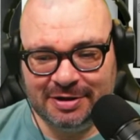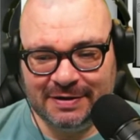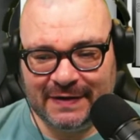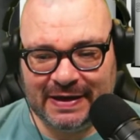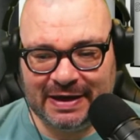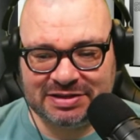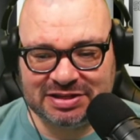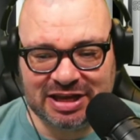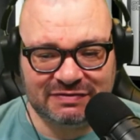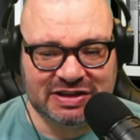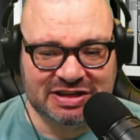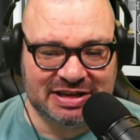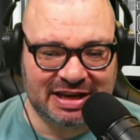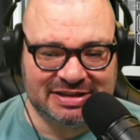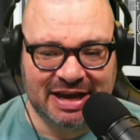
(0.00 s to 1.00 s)
Steve
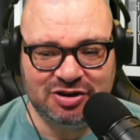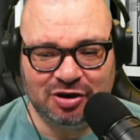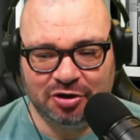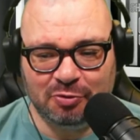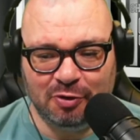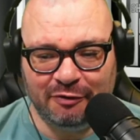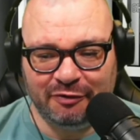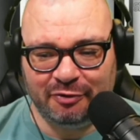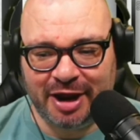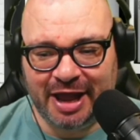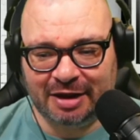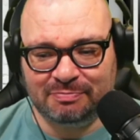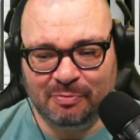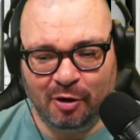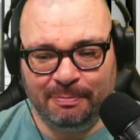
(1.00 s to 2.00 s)
says, I tend not to
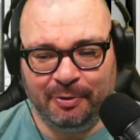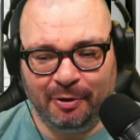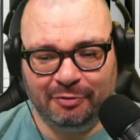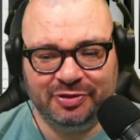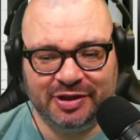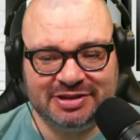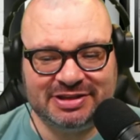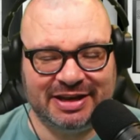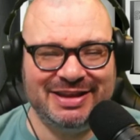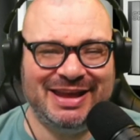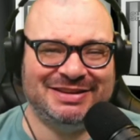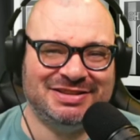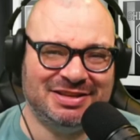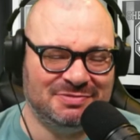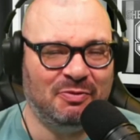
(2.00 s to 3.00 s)
overreact. More important things.
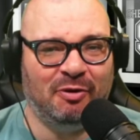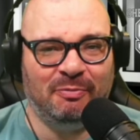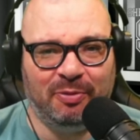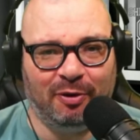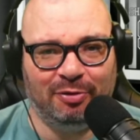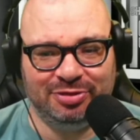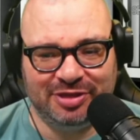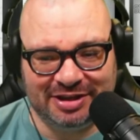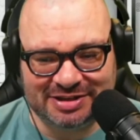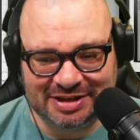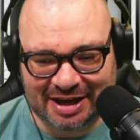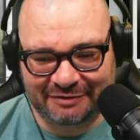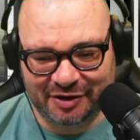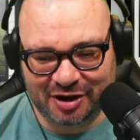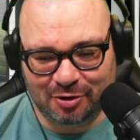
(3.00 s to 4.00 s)
Yes, there's more important things in
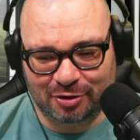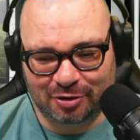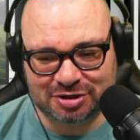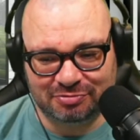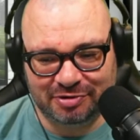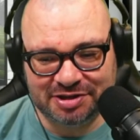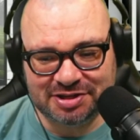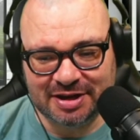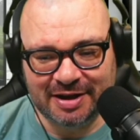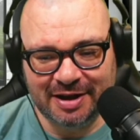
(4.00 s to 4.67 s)
life. Of course there is.